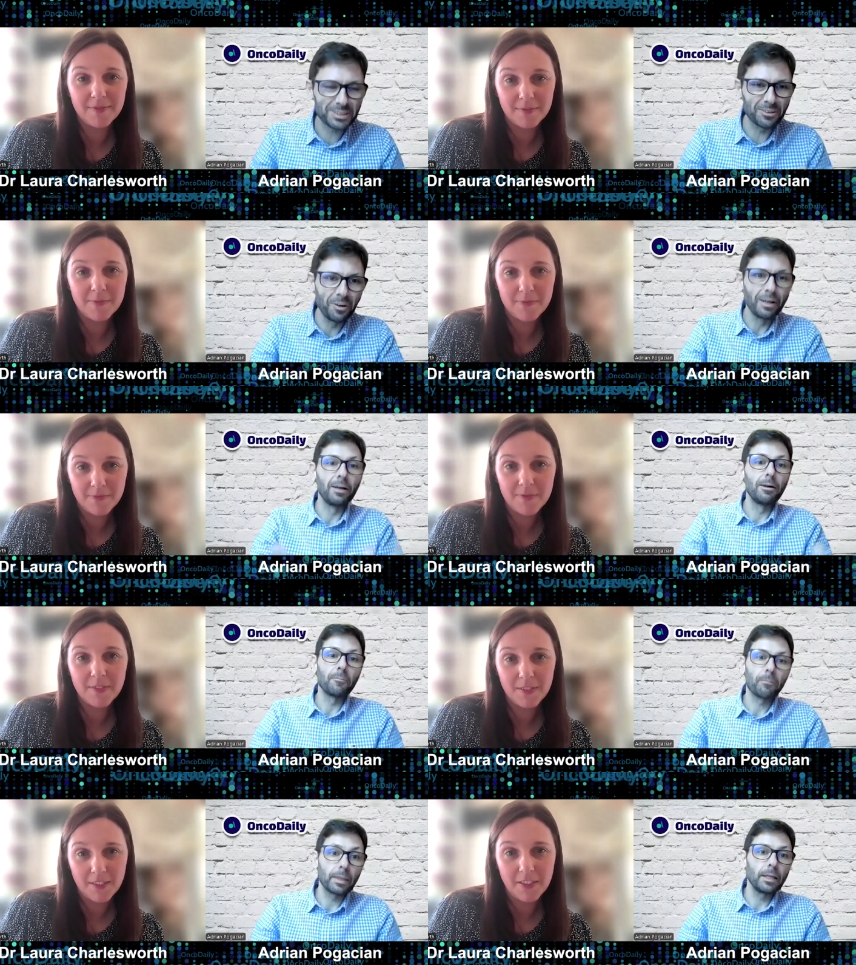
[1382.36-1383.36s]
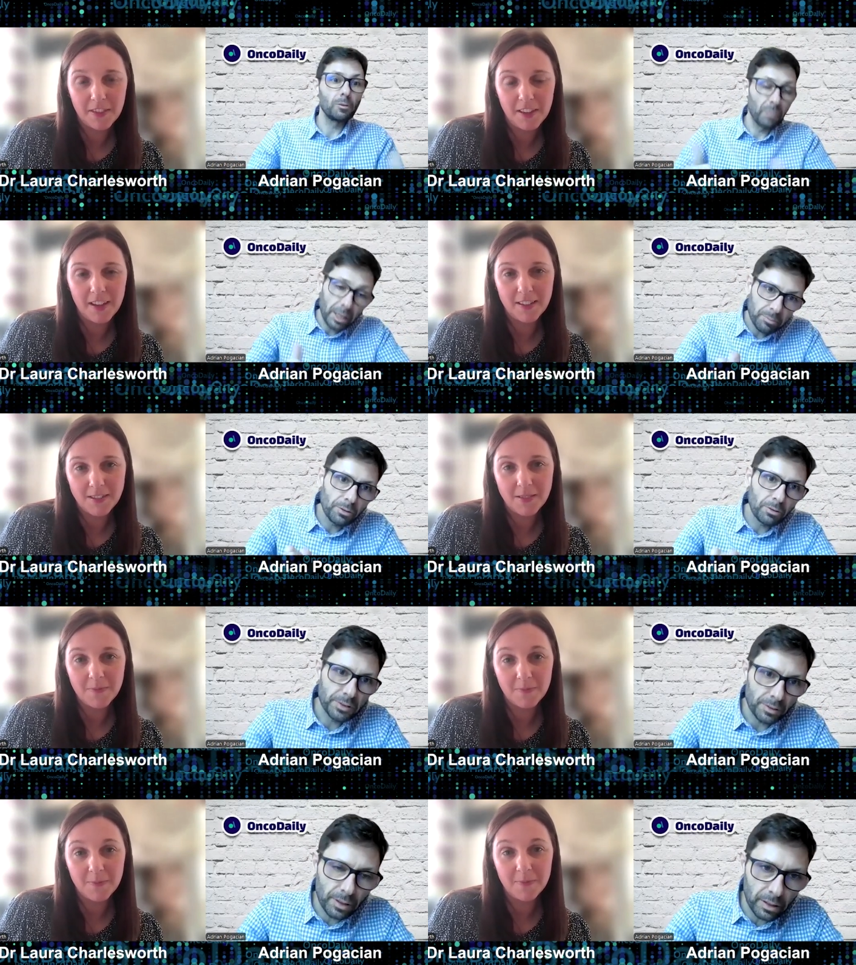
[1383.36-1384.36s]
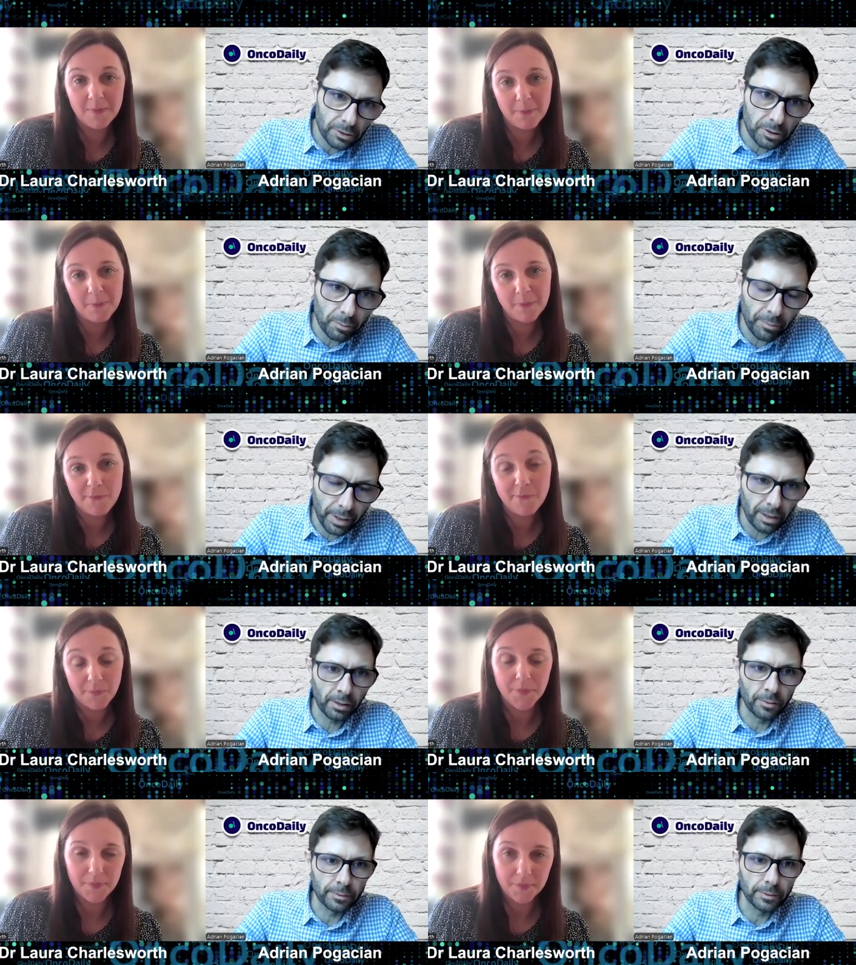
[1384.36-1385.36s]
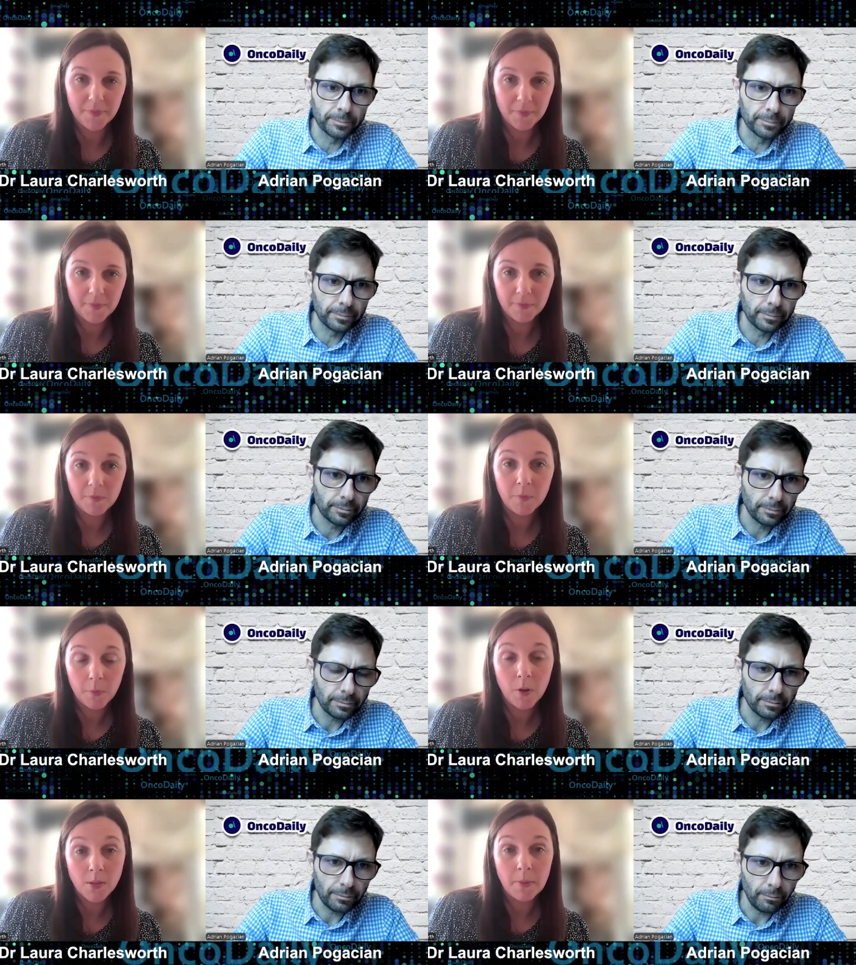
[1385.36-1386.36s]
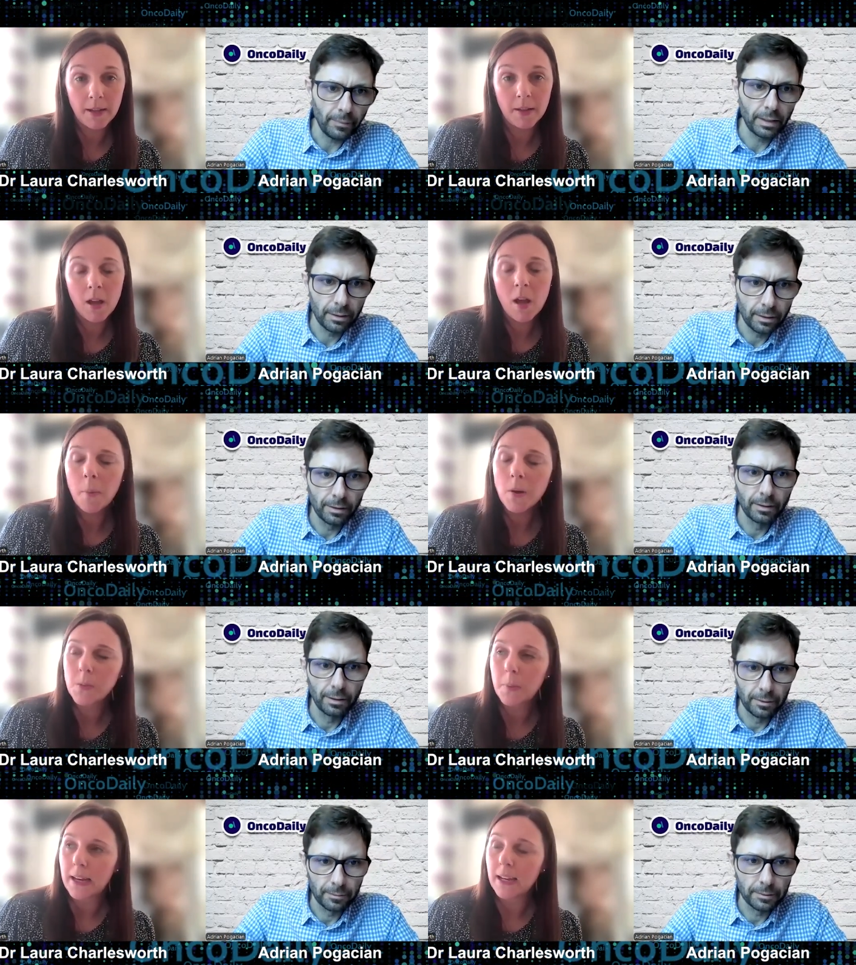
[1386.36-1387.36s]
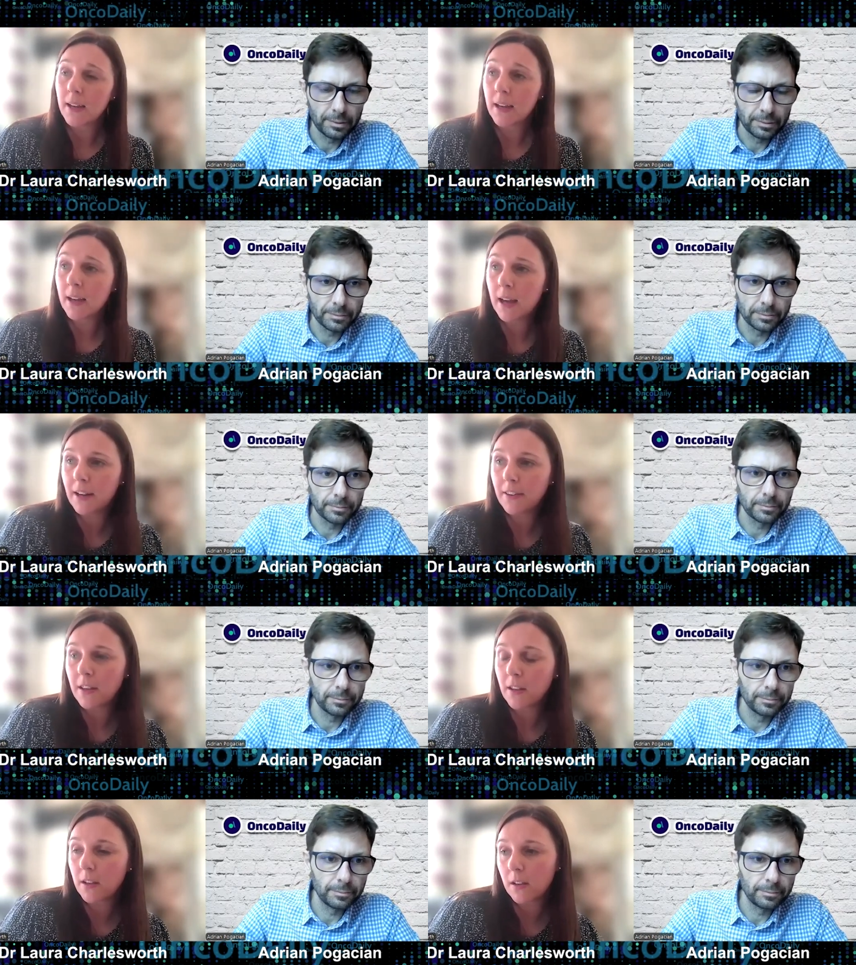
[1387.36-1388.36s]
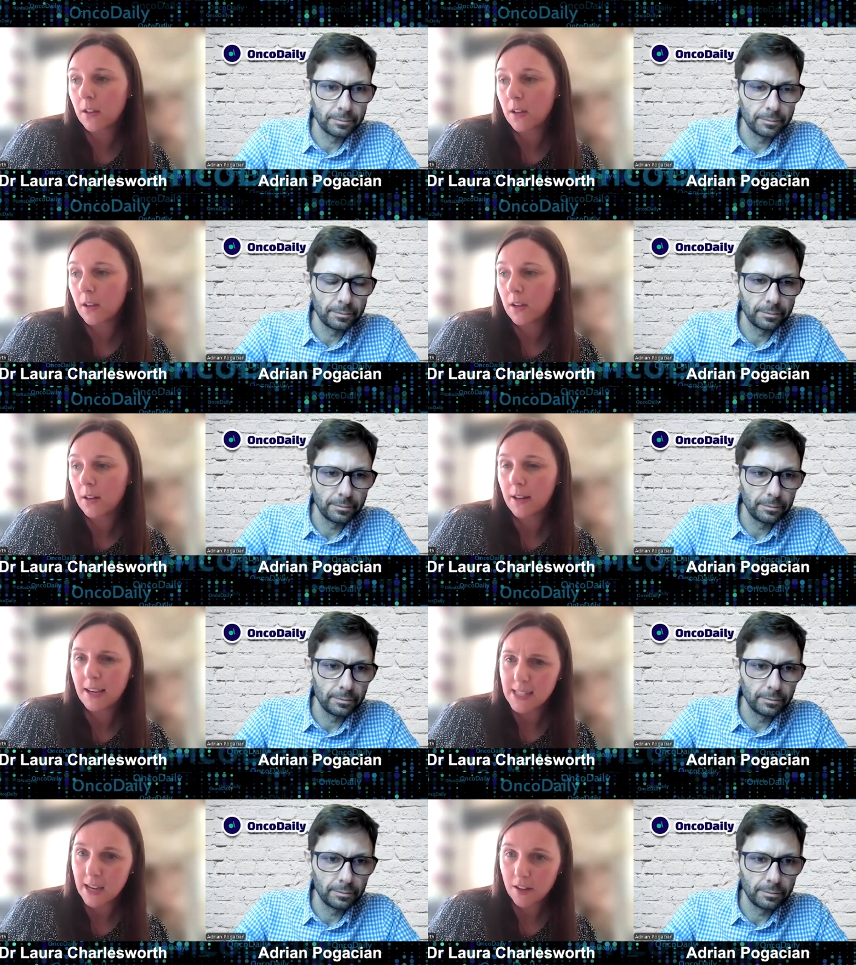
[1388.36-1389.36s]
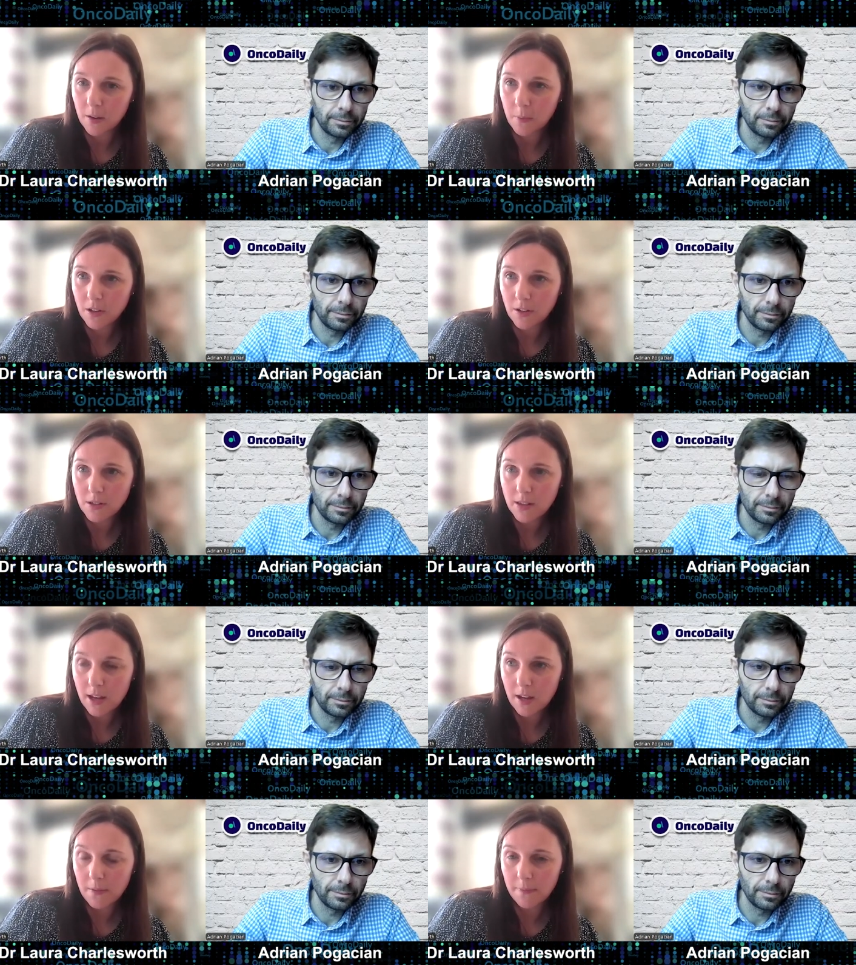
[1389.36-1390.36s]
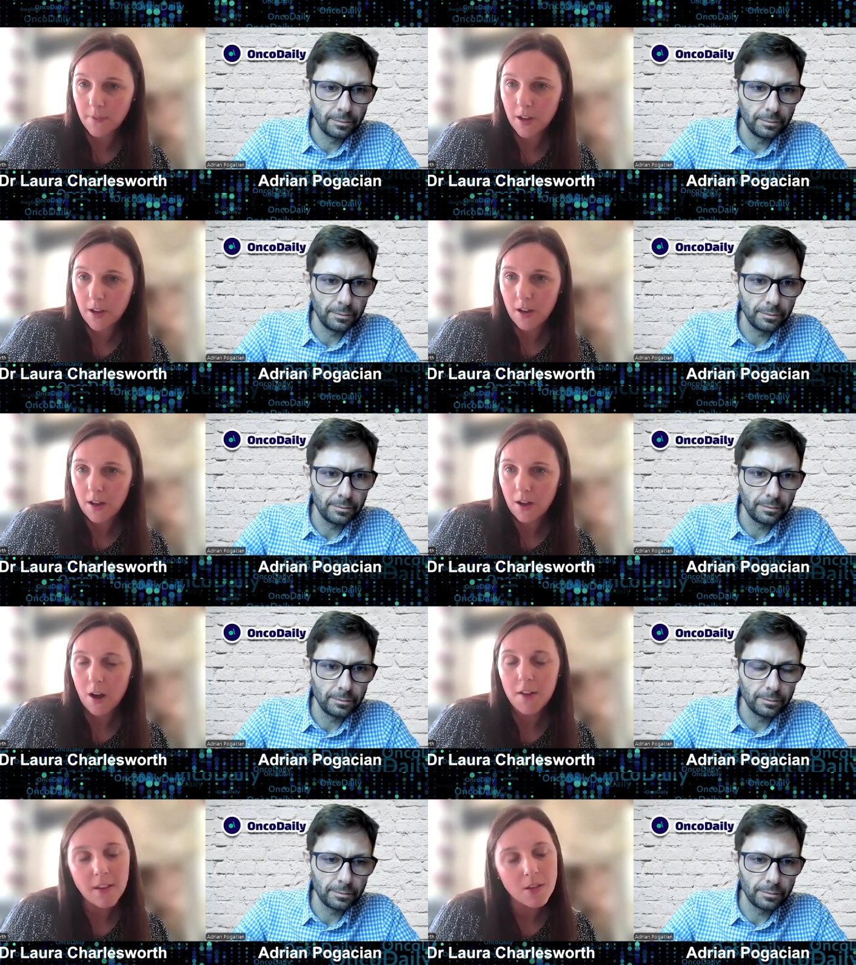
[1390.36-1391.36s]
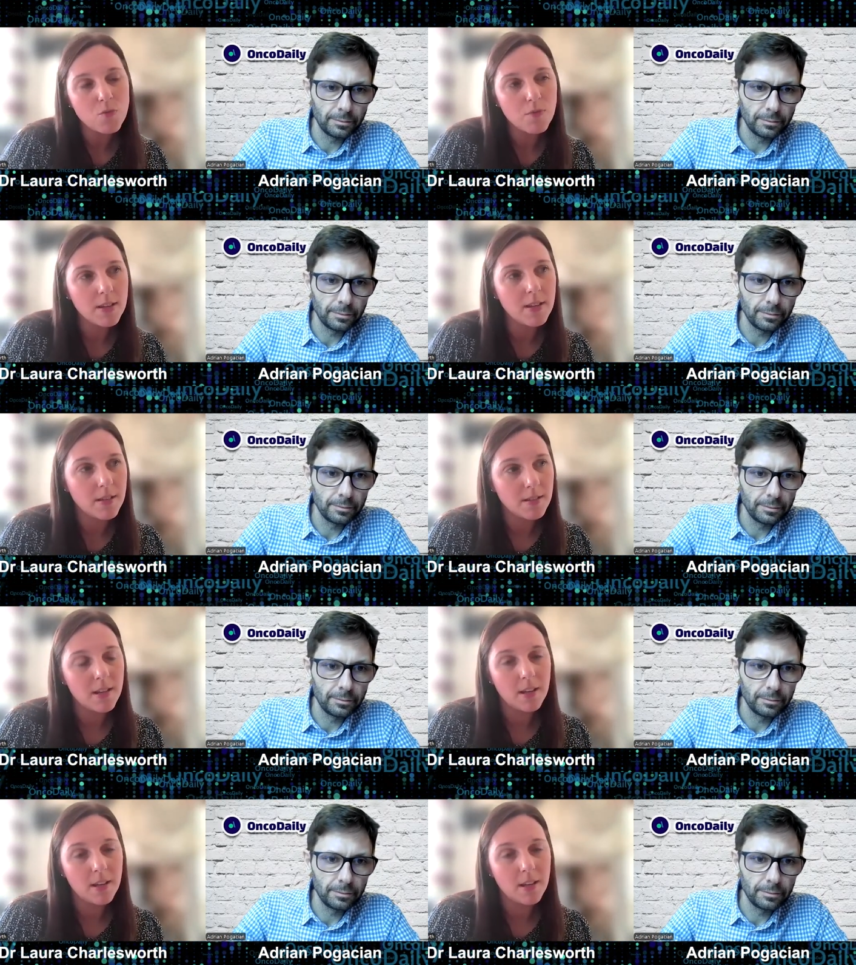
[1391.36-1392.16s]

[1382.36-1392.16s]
Speaker 1: So it might be also a cultural background.
Speaker 2: Possibly, possibly, yeah. And I think, like I say, I think because they, I think it's really